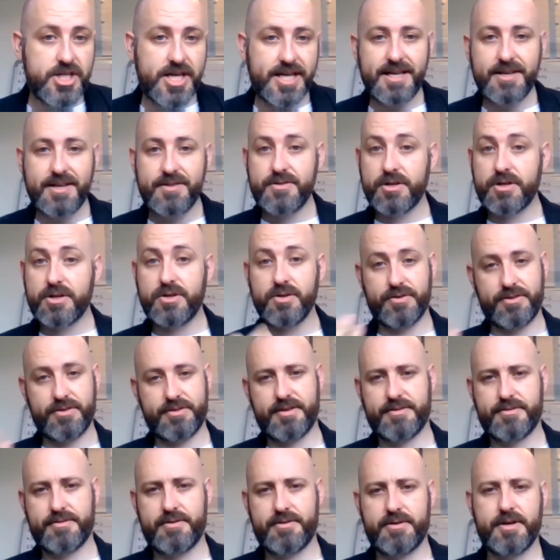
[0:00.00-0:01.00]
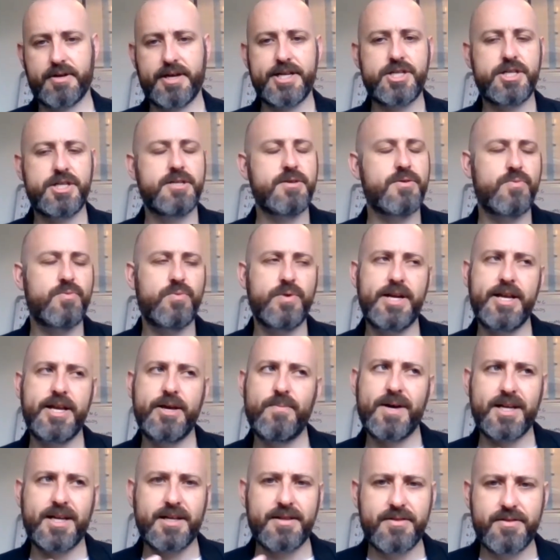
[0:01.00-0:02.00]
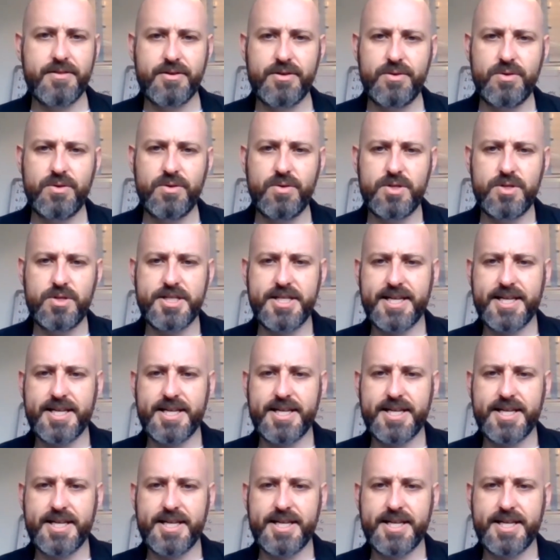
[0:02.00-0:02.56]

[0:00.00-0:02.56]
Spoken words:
Jenny is a good sister. Okay, she does really well at school.